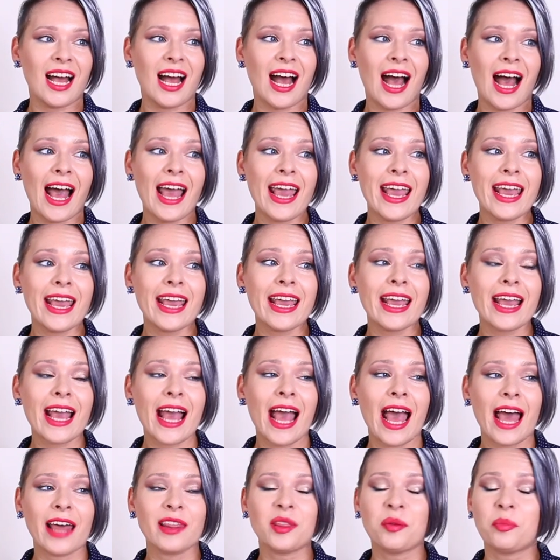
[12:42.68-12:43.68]
I
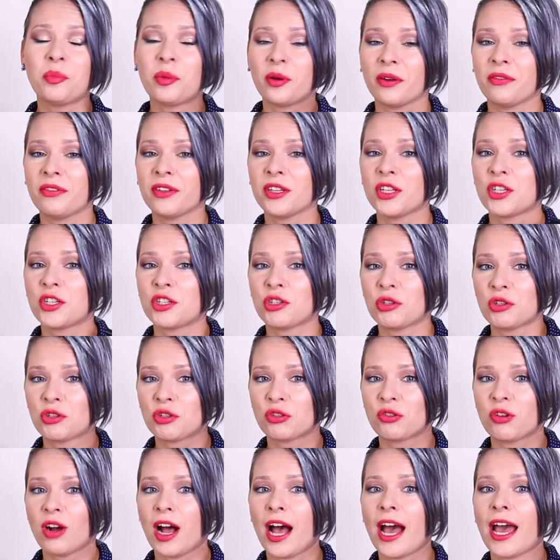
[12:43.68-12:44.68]
had the privilege to
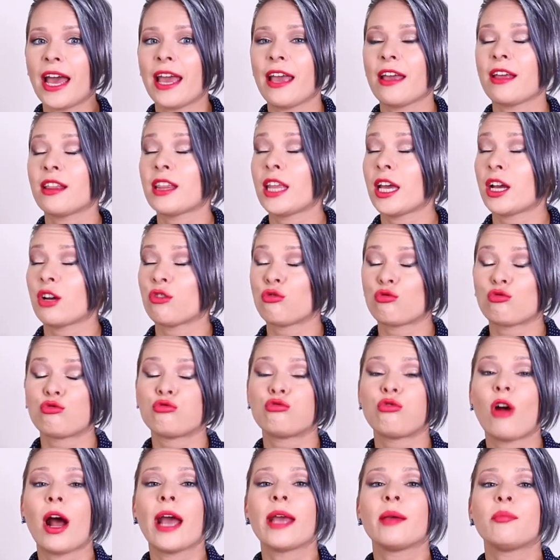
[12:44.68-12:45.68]
try like
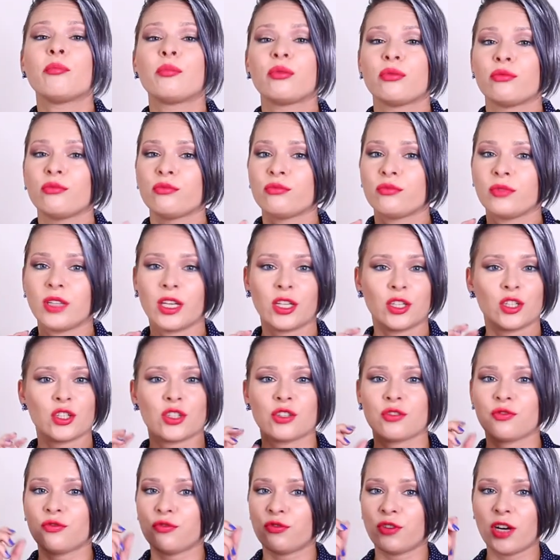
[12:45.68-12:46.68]
ripe, like
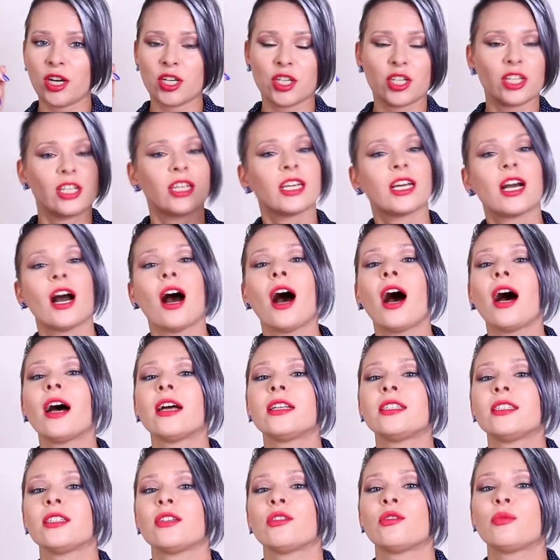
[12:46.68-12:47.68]
just freshly
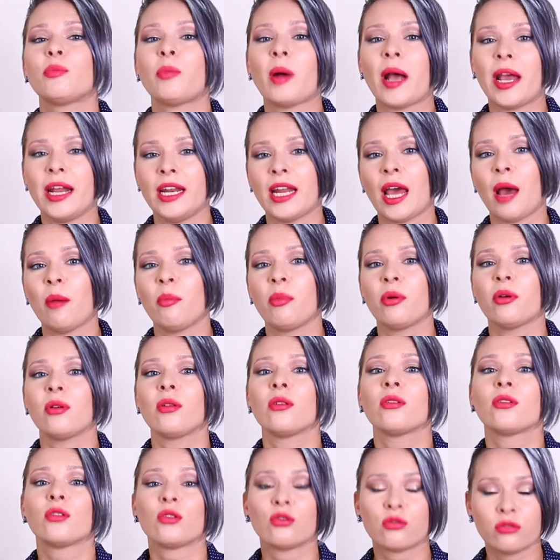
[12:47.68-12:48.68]
cut
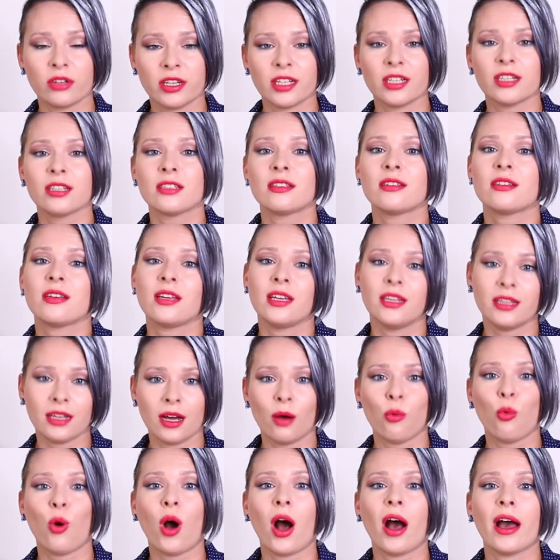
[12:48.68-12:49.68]
pineapple grilled in
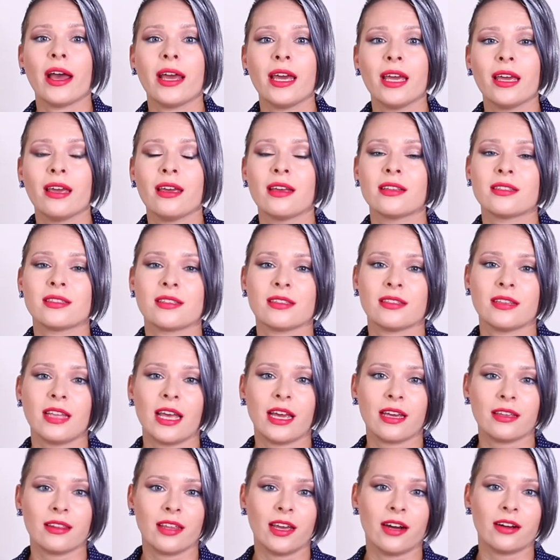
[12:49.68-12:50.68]
Hawaii. It's
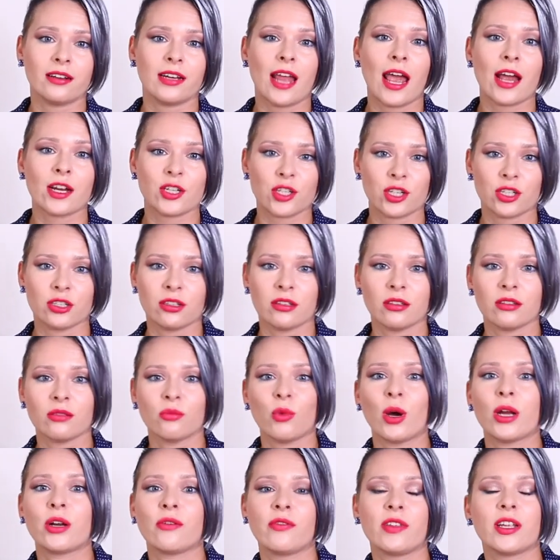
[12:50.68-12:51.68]
like their national,
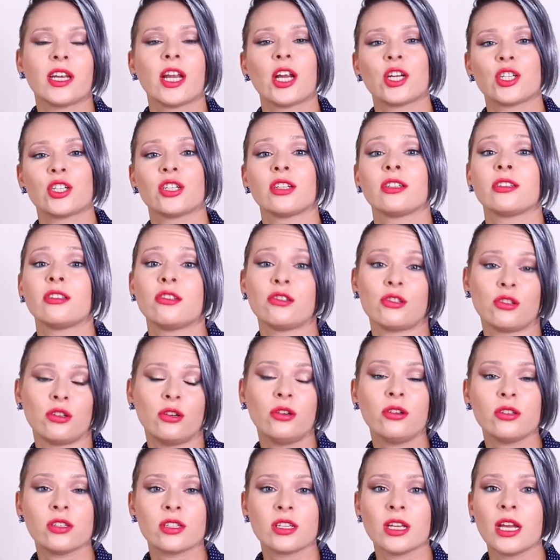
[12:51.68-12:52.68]
one of the national
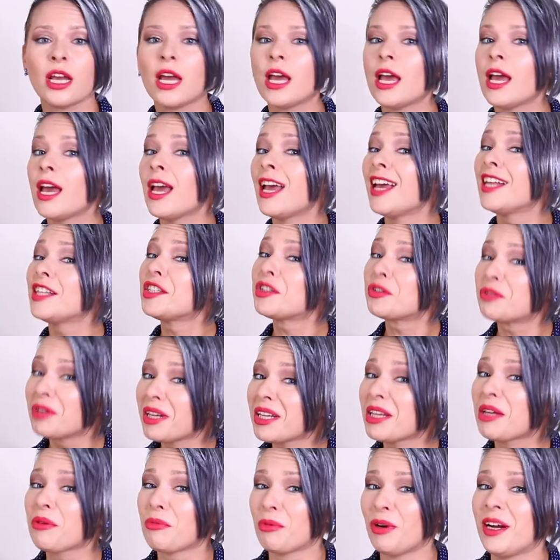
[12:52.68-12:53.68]
desserts. It's
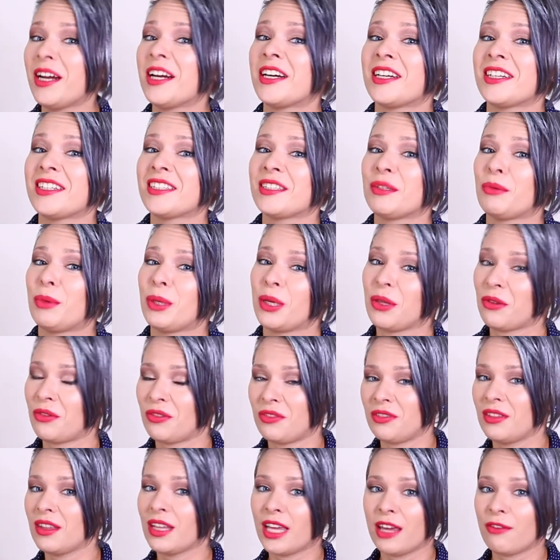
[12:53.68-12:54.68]
really weird when you,
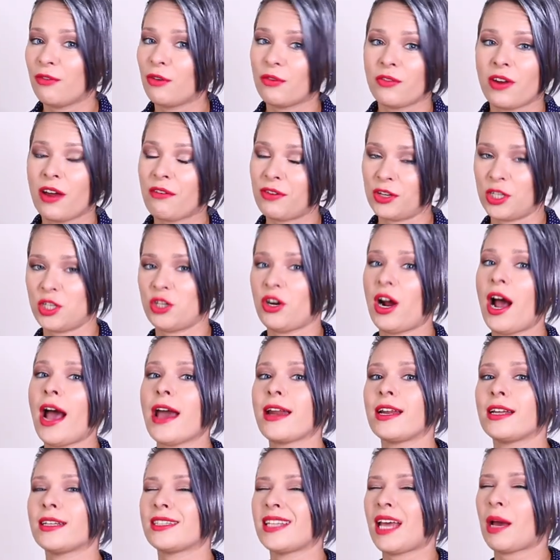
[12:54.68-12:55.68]
if you've never
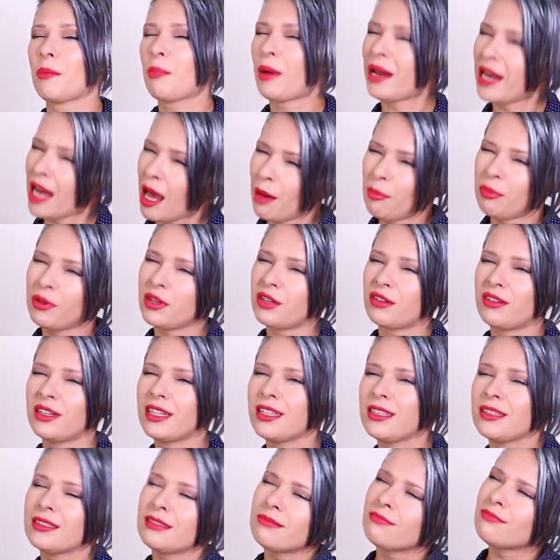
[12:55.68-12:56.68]
tried it, it's like pineapple
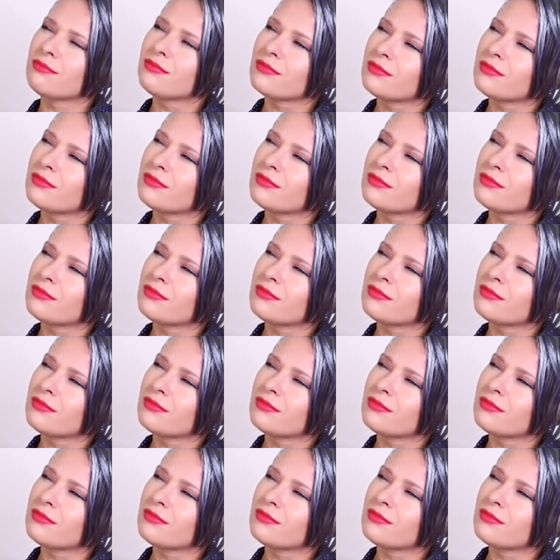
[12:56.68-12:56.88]
grilled,